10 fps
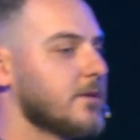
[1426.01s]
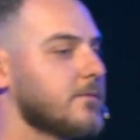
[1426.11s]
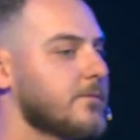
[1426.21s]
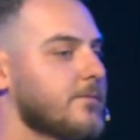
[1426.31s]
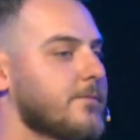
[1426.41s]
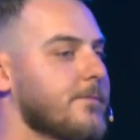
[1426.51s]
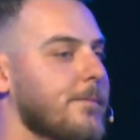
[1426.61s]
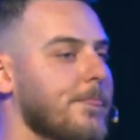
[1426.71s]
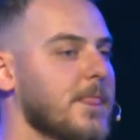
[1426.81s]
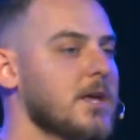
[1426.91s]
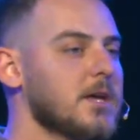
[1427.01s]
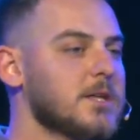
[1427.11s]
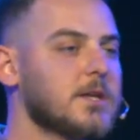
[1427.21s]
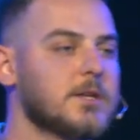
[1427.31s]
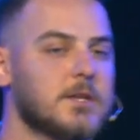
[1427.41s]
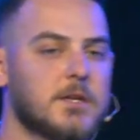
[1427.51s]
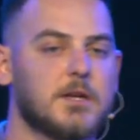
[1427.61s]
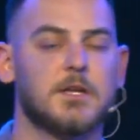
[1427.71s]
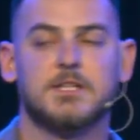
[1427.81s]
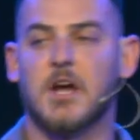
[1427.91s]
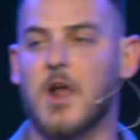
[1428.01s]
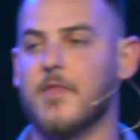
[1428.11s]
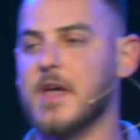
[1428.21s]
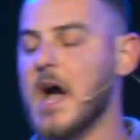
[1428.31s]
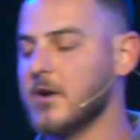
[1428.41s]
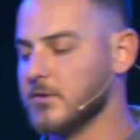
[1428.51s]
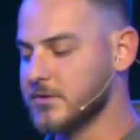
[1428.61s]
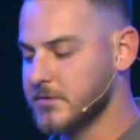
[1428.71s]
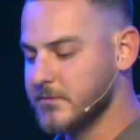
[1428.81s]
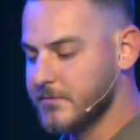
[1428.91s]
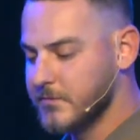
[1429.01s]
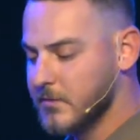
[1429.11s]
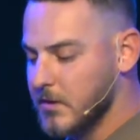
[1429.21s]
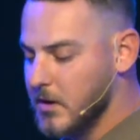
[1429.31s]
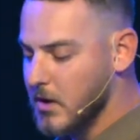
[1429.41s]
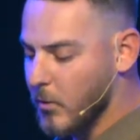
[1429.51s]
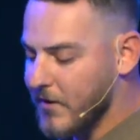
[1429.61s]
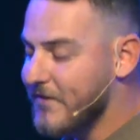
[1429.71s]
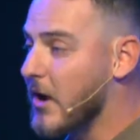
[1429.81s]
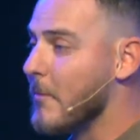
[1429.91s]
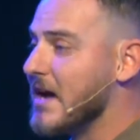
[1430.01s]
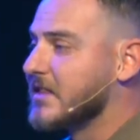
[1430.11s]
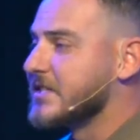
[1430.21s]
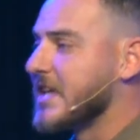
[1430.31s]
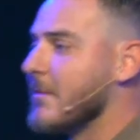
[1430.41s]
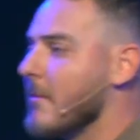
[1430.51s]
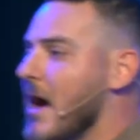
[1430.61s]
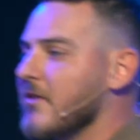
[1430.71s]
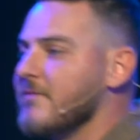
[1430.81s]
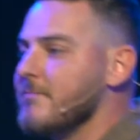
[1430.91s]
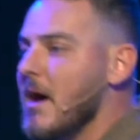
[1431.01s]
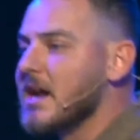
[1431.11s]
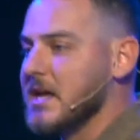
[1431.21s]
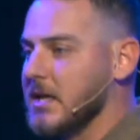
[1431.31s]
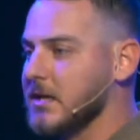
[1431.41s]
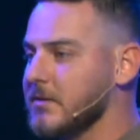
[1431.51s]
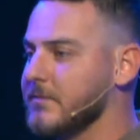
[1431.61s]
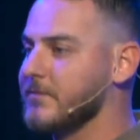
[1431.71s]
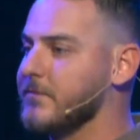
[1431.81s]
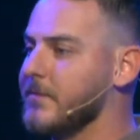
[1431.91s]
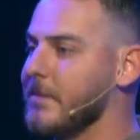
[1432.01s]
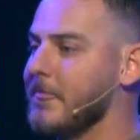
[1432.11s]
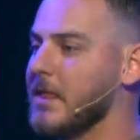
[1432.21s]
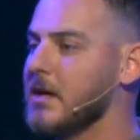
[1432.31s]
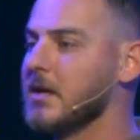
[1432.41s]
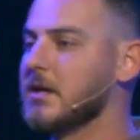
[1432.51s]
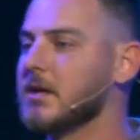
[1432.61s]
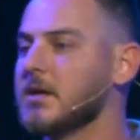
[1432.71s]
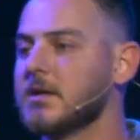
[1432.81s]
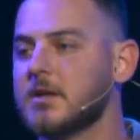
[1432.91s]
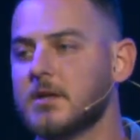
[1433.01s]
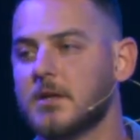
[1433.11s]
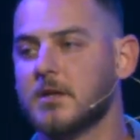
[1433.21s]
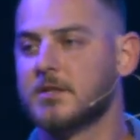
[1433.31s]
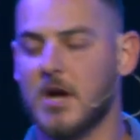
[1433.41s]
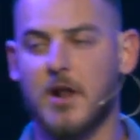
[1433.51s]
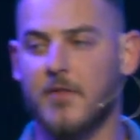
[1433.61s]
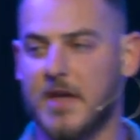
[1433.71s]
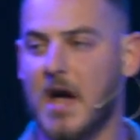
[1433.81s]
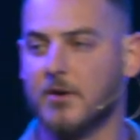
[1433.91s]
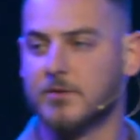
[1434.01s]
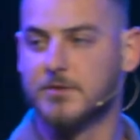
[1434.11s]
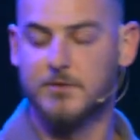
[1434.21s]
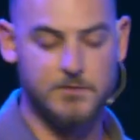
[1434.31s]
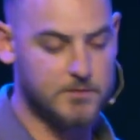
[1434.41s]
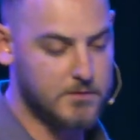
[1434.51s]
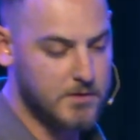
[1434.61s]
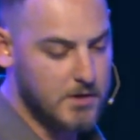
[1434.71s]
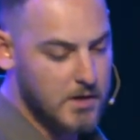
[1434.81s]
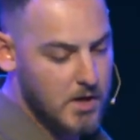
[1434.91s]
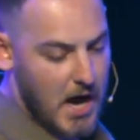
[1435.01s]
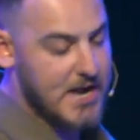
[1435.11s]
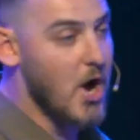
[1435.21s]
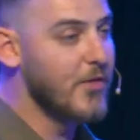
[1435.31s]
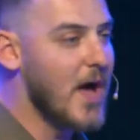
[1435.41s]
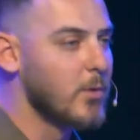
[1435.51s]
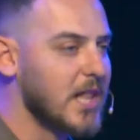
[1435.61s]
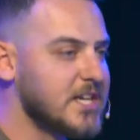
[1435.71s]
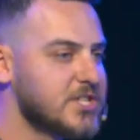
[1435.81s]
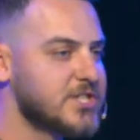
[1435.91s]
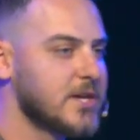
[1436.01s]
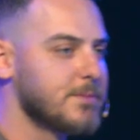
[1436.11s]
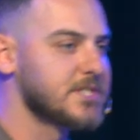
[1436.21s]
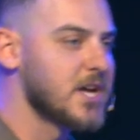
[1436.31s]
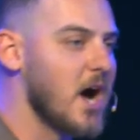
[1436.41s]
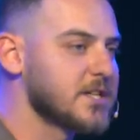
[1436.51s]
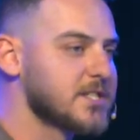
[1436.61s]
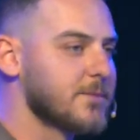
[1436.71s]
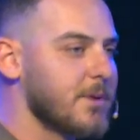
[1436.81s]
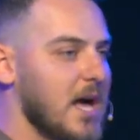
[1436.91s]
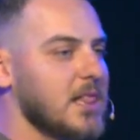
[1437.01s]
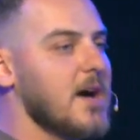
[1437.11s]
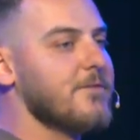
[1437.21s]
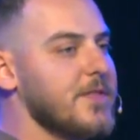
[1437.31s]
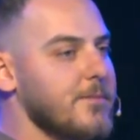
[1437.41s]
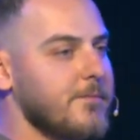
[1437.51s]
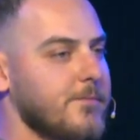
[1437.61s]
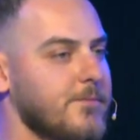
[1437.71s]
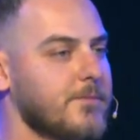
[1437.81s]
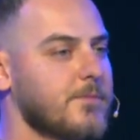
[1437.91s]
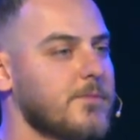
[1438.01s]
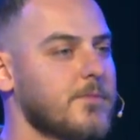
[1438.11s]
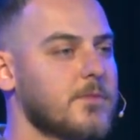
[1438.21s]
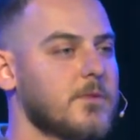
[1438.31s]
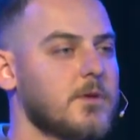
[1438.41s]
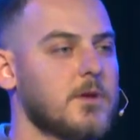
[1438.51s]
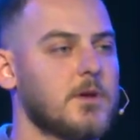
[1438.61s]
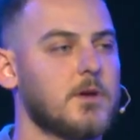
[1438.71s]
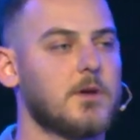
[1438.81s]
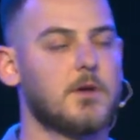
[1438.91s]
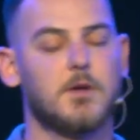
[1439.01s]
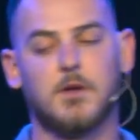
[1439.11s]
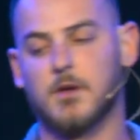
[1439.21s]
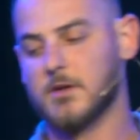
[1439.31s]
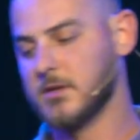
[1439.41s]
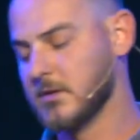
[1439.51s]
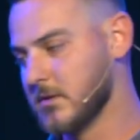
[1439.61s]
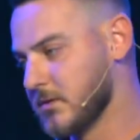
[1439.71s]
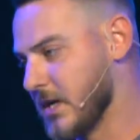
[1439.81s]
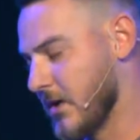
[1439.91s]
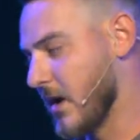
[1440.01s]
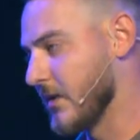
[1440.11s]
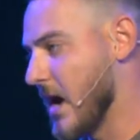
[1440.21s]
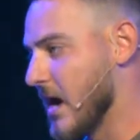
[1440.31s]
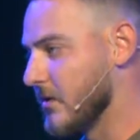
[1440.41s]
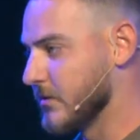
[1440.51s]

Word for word: Pero ¿qué pasa si pierdo amigos por esto? Tear down the idols. Derriba los ídolos. What if I don't make the same amount of money? Pero ¿qué pasa si no gano la misma cantidad de dinero? Tear down the idols. Derriba los ídolos. I know that relationship is toxic, but I love them. Sé que esa relación es tóxica, pero los quiero. Tear down the idols.